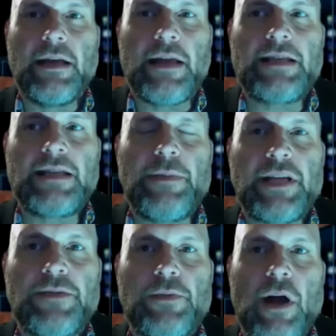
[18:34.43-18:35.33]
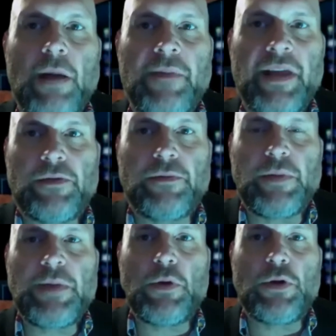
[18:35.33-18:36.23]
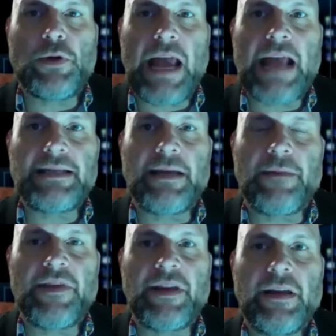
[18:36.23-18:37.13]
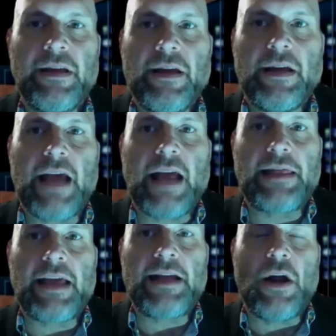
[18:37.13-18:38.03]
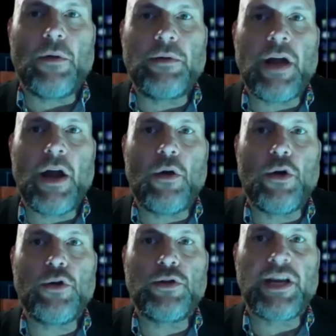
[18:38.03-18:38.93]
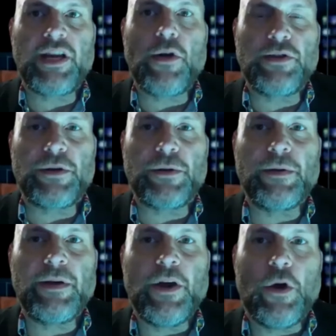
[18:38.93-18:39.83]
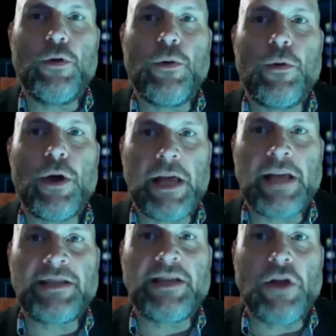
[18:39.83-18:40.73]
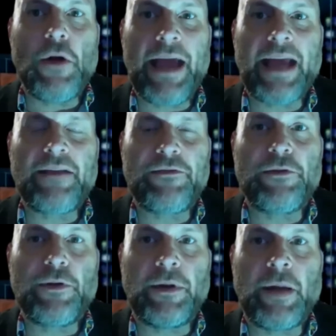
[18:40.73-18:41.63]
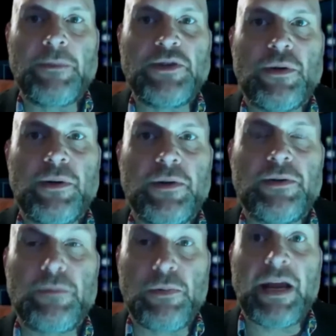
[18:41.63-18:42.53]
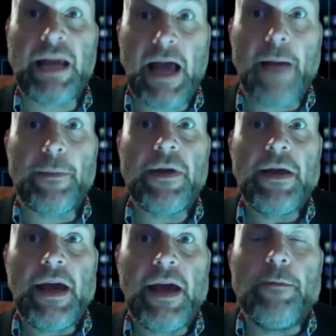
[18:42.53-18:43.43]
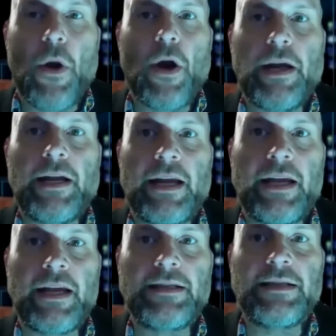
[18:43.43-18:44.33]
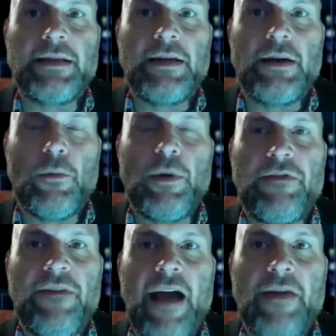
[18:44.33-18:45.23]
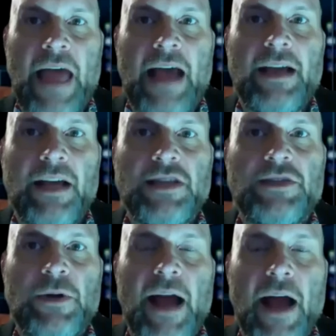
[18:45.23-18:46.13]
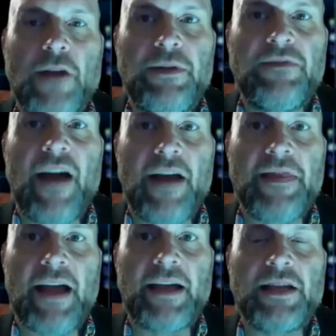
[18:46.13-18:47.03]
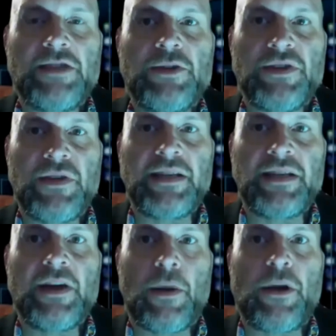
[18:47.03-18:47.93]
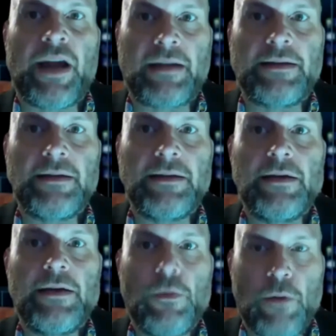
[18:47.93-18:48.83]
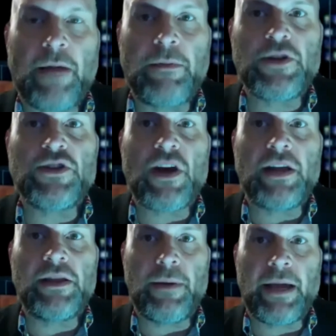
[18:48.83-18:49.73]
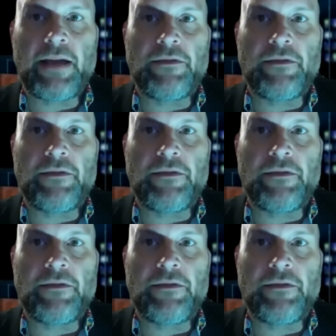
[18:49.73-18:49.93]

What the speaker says: That's the biggest problem. People create something, yet they don't know who to go to, who is the low-hanging fruit. And I'm sure what you're bringing up in marketing is, we found that customer. How do we find that customer so they see our brand, right? When you're talking low-hanging fruit.